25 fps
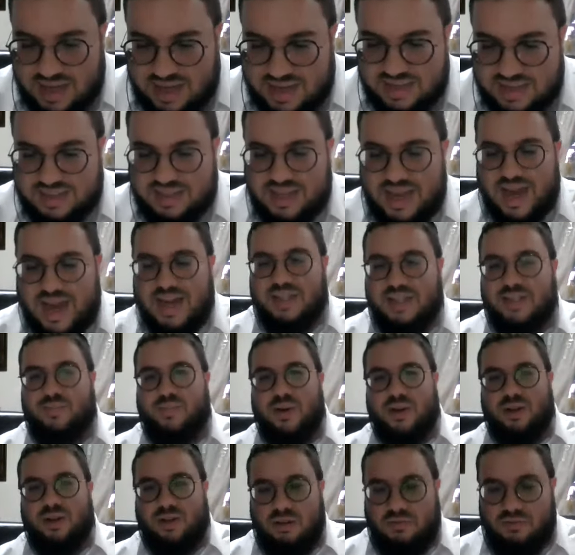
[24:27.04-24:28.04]
is the
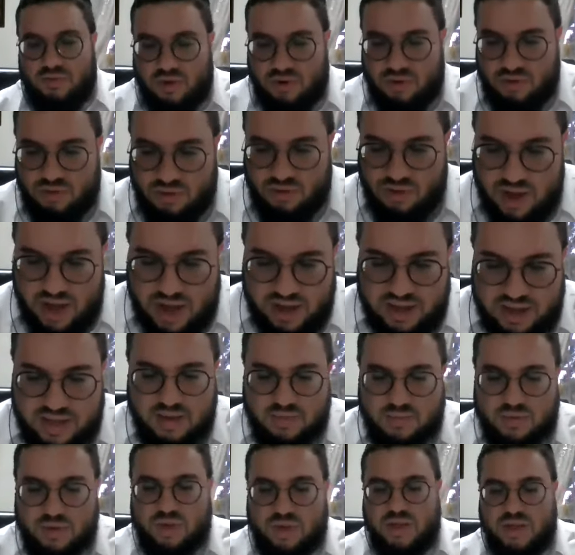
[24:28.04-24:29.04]
aspect of the ruach,
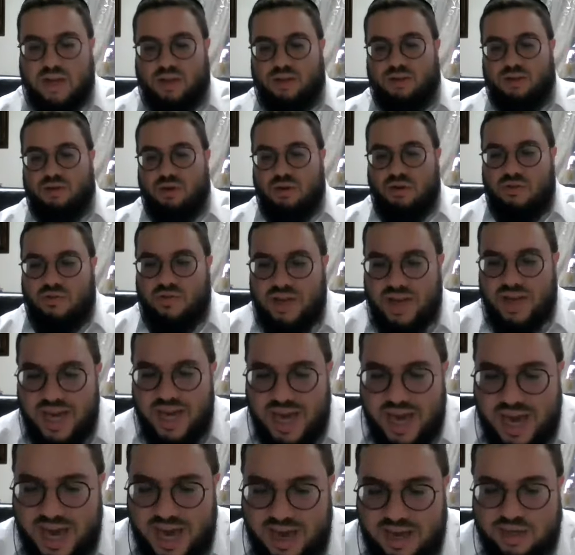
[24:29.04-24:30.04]
kemush katuv,
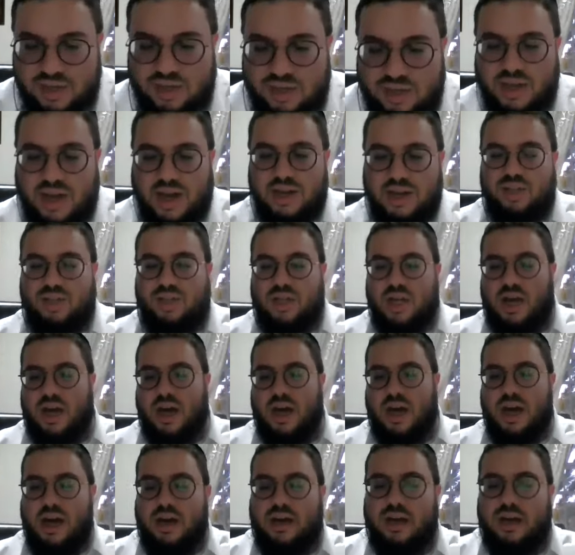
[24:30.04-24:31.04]
ish
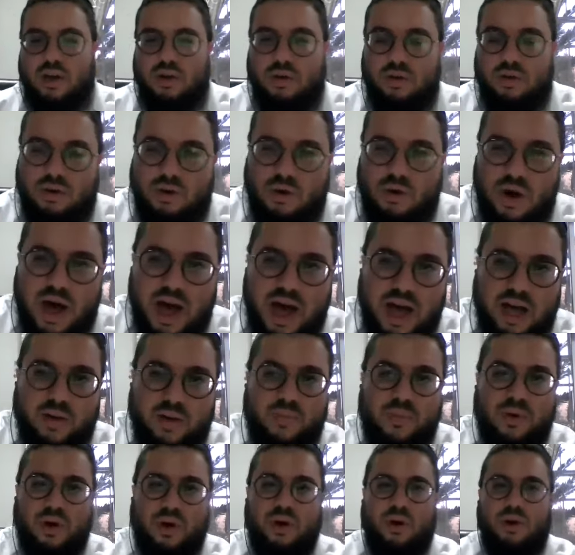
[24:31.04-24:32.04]
asher ruach
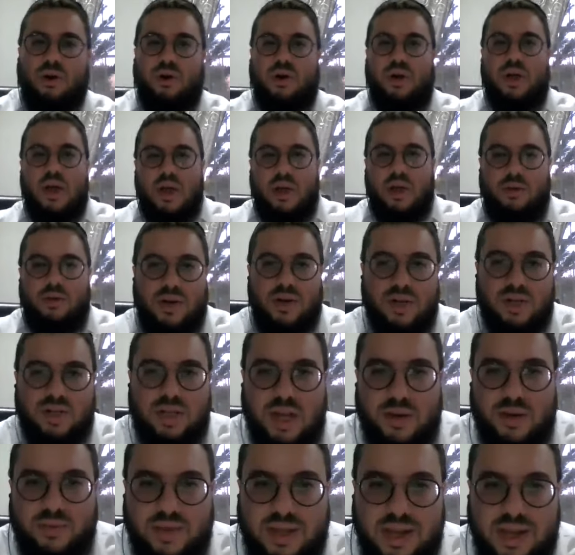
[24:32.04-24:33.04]
bo. When
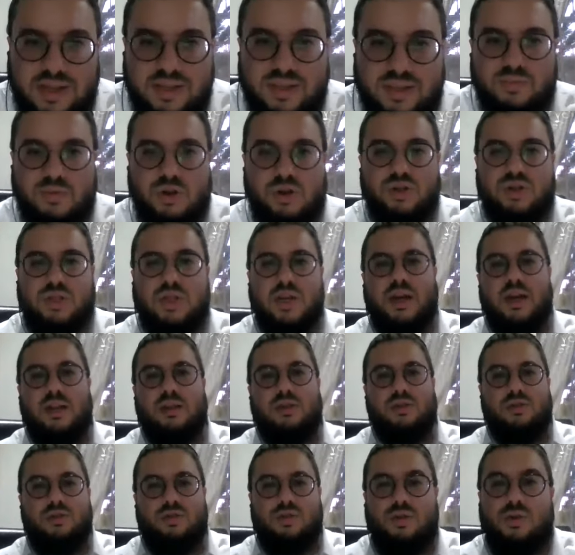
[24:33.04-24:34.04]
Hashem tells Moshe
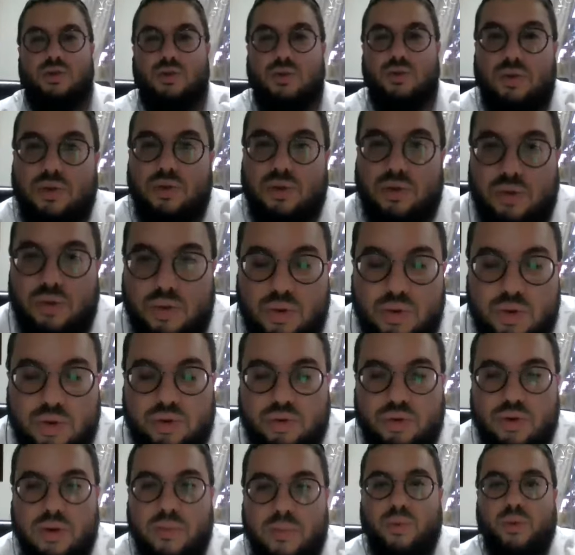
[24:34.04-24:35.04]
who
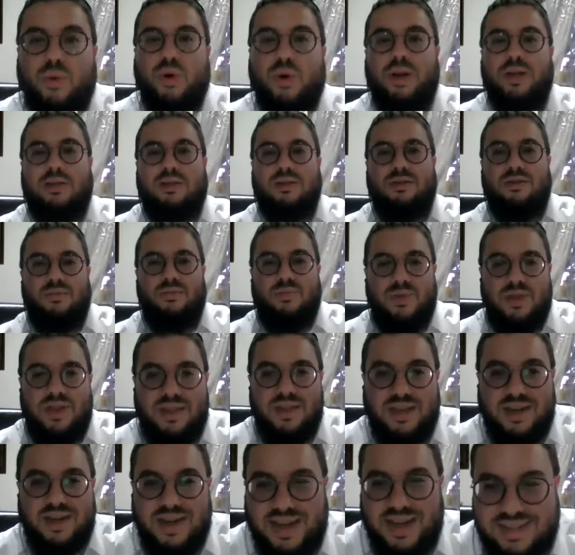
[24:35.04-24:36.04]
to appoint to be
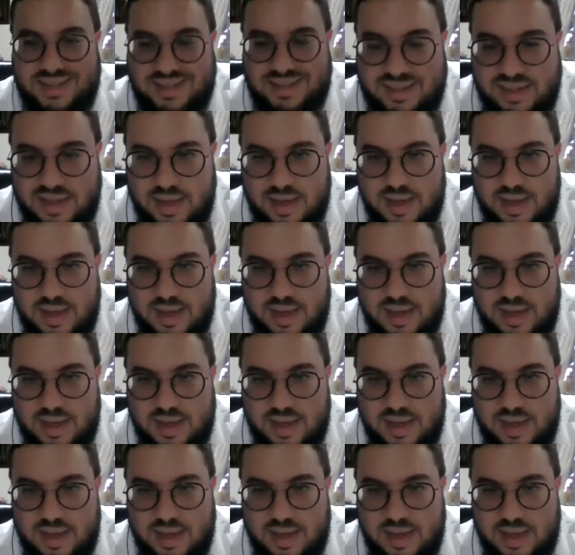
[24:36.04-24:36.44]
the next